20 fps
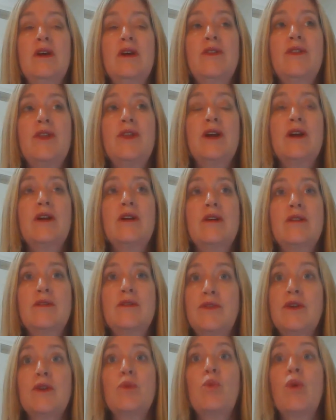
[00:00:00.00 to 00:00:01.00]

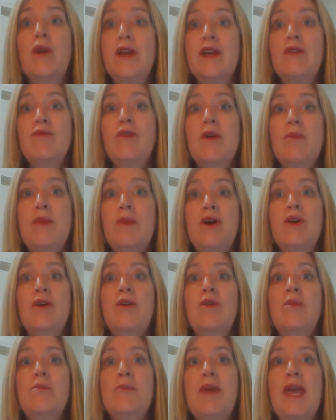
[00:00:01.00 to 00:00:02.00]
They're working from
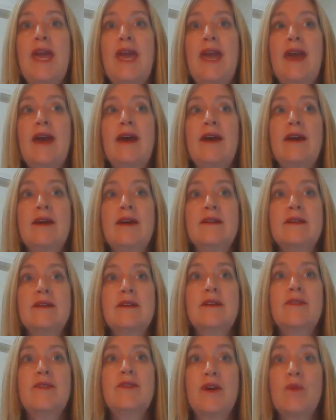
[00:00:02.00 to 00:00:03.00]
home and
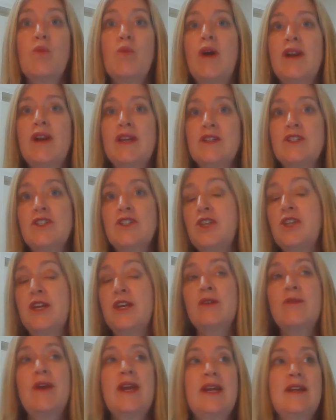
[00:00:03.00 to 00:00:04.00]
they're wanting to
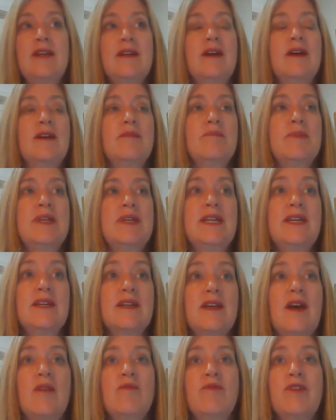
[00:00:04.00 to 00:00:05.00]
generate an
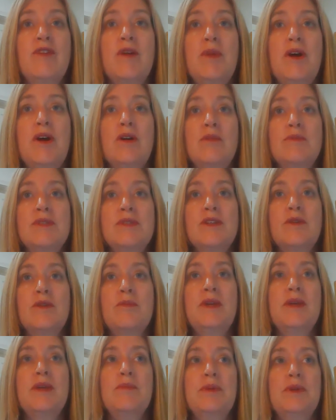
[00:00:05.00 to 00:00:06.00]
income from home. So
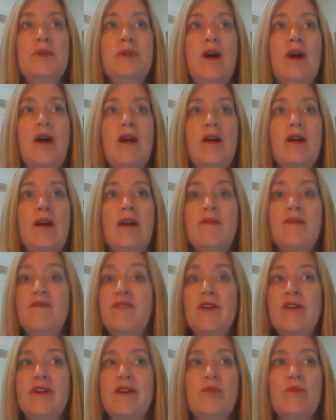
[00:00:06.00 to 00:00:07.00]
people are
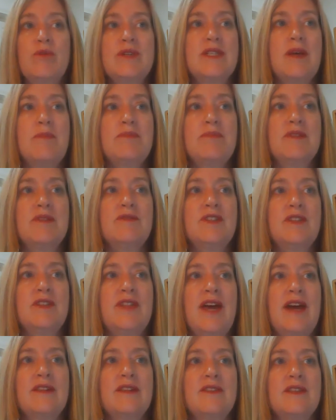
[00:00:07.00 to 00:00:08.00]
very receptive to
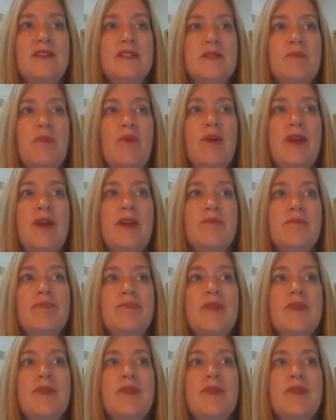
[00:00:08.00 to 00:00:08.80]
that at this point.